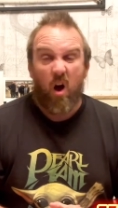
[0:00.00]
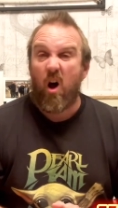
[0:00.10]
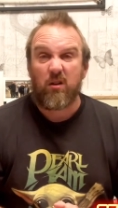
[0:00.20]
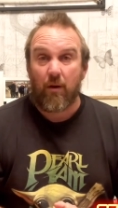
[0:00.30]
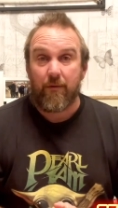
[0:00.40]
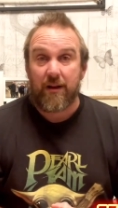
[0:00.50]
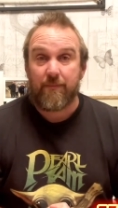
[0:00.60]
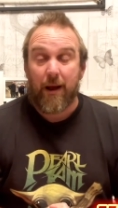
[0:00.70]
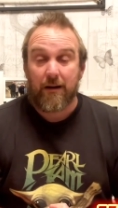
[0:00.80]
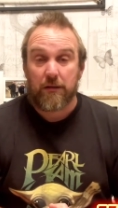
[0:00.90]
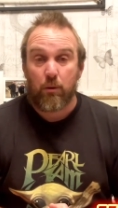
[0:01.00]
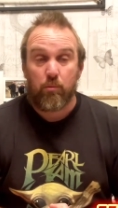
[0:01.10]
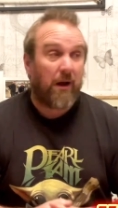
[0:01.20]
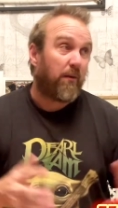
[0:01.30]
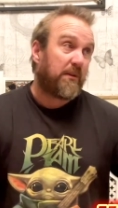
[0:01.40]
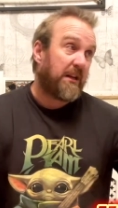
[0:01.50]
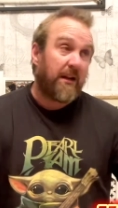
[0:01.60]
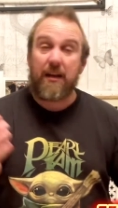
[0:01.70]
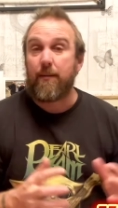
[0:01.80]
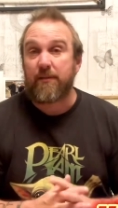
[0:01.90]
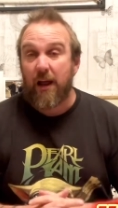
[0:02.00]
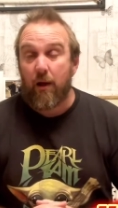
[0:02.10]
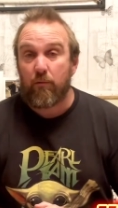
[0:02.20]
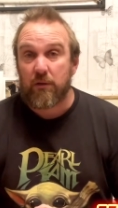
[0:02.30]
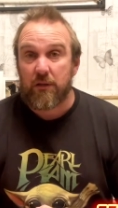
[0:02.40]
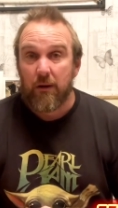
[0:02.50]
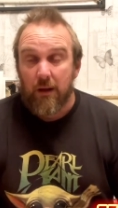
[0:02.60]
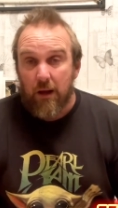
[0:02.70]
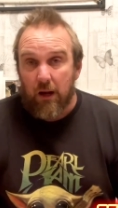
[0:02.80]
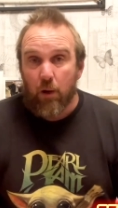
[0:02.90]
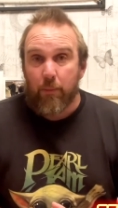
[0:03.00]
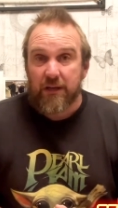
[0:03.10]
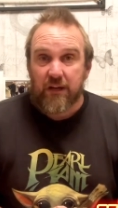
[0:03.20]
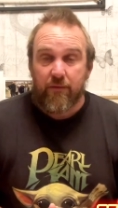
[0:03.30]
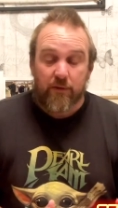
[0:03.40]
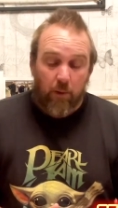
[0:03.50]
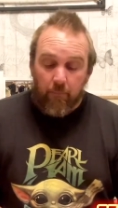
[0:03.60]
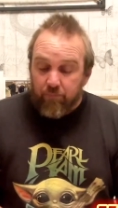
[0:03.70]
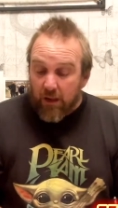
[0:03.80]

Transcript: I don't think that's bad at all, and obviously it keeps the house a little bit safe as well.